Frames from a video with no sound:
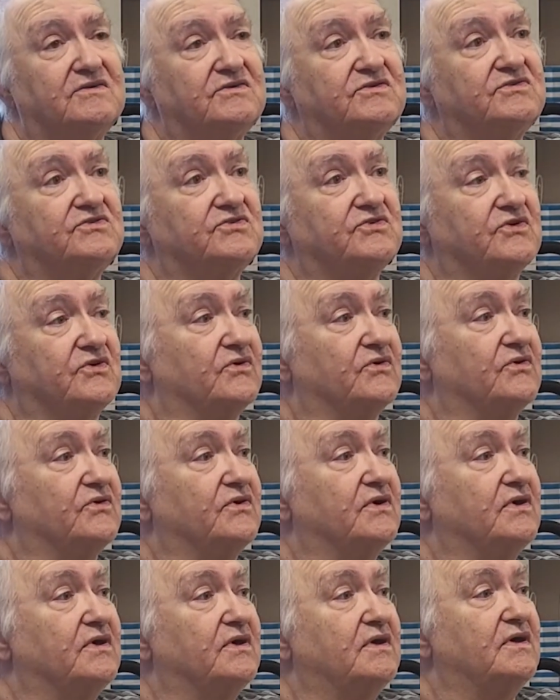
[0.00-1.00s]
So,
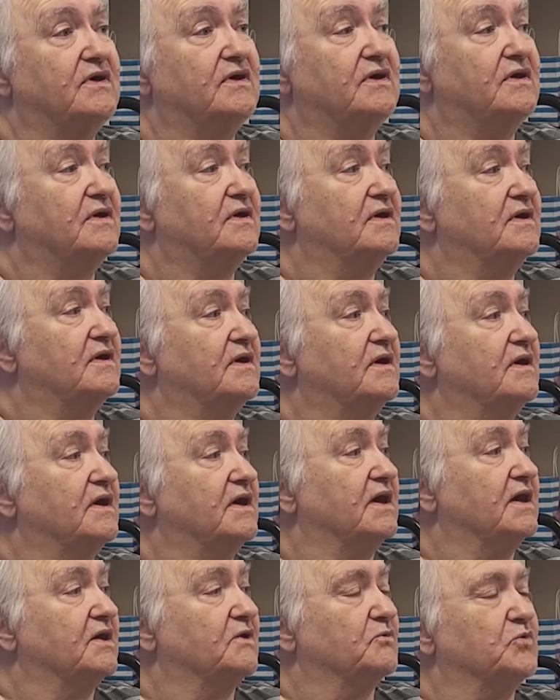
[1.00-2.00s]

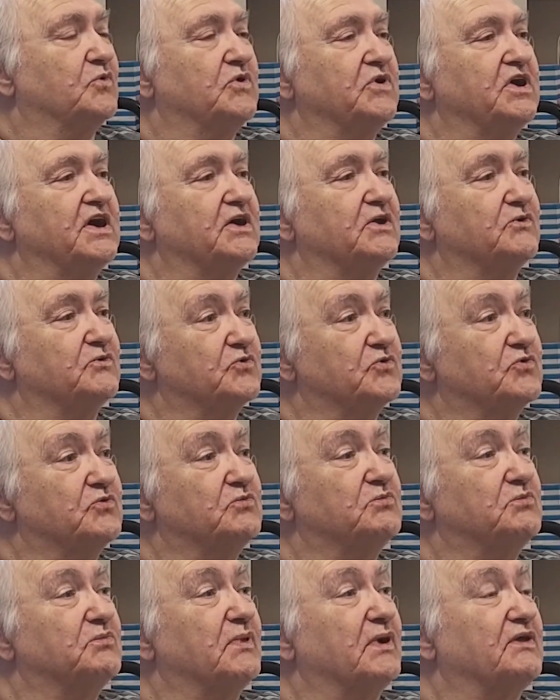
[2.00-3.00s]
and we had
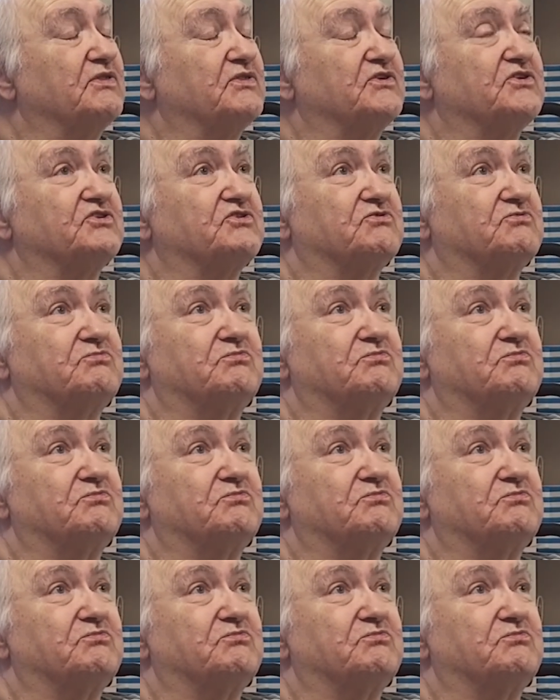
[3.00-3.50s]
room about this